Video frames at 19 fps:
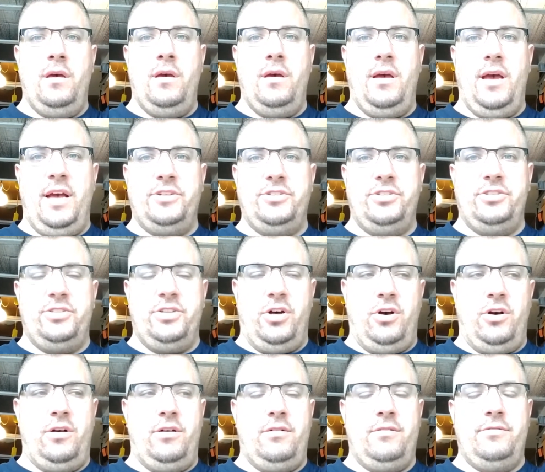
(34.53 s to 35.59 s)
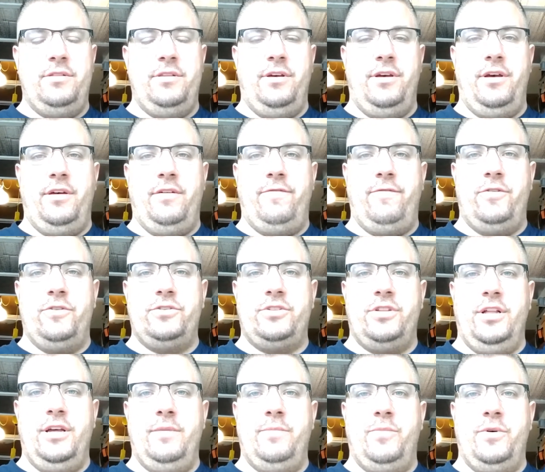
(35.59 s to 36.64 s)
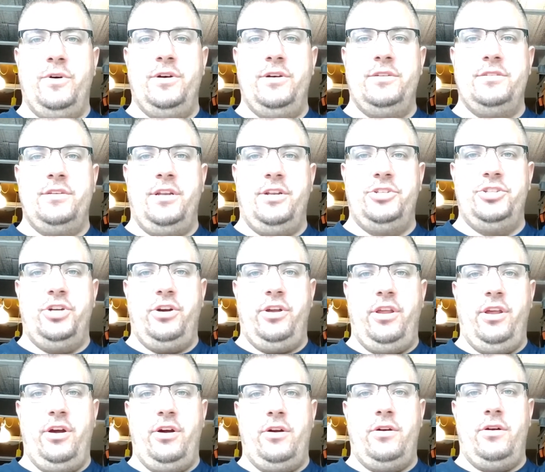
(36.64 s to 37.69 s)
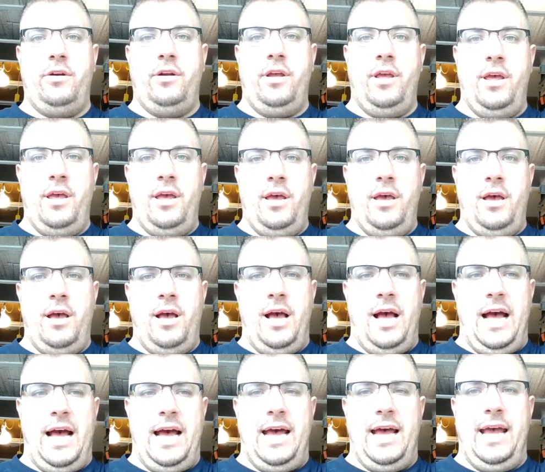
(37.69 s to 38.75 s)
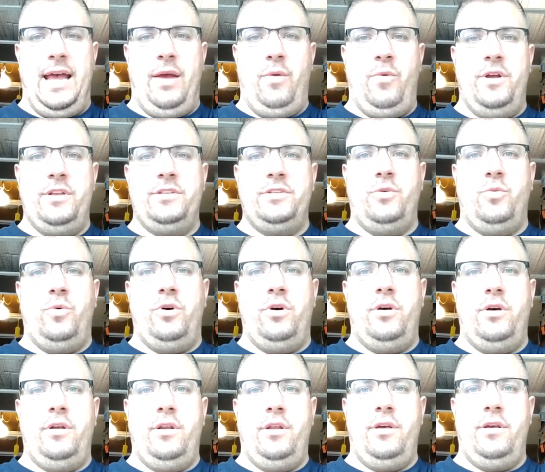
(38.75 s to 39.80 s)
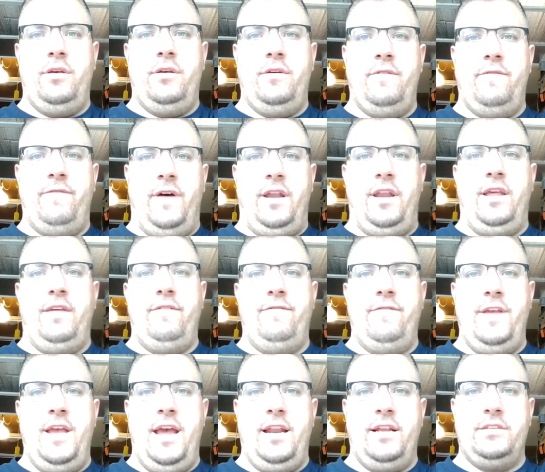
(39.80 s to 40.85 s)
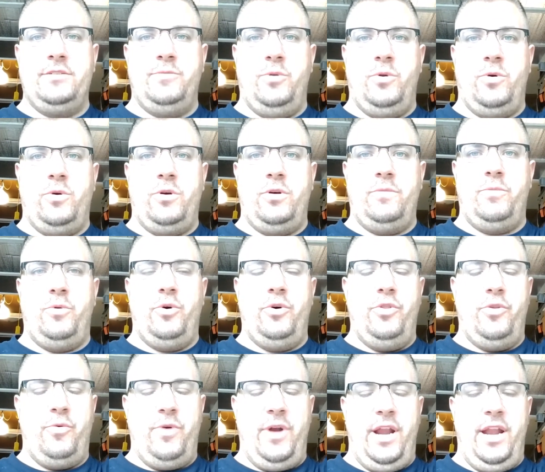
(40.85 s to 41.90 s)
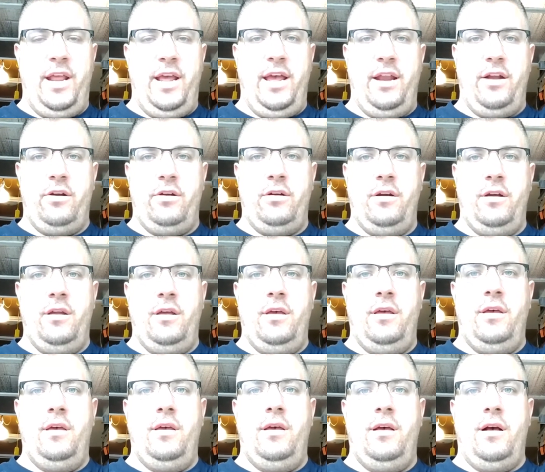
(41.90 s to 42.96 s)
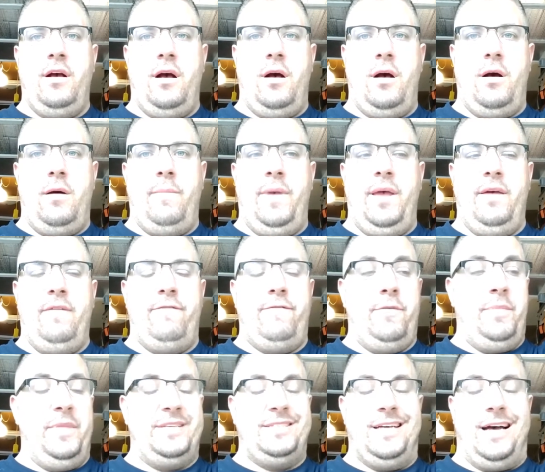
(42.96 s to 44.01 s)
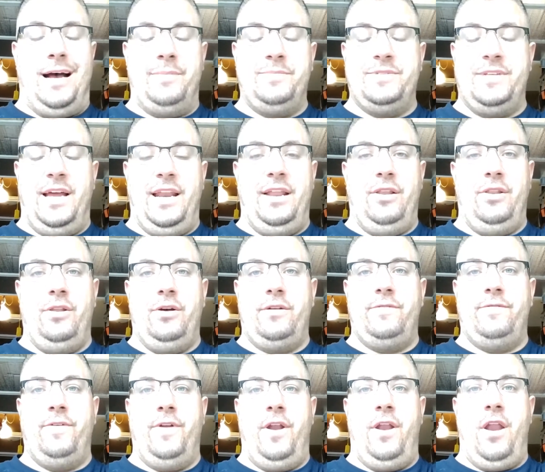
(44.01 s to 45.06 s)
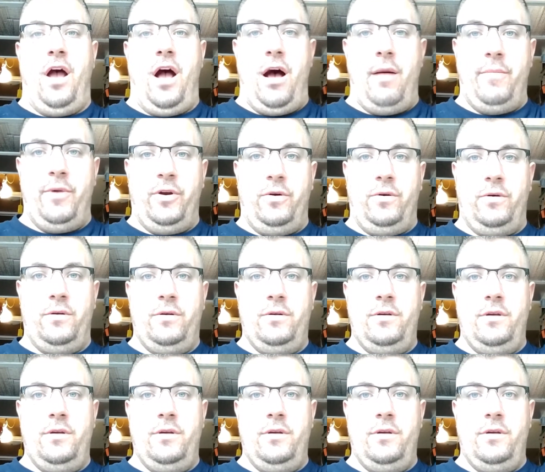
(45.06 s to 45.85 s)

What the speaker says: As you saw, the first clip was in a junkyard. I went to one, found a V8 Explorer, pulled the radiator. From the top side, it looked phenomenal.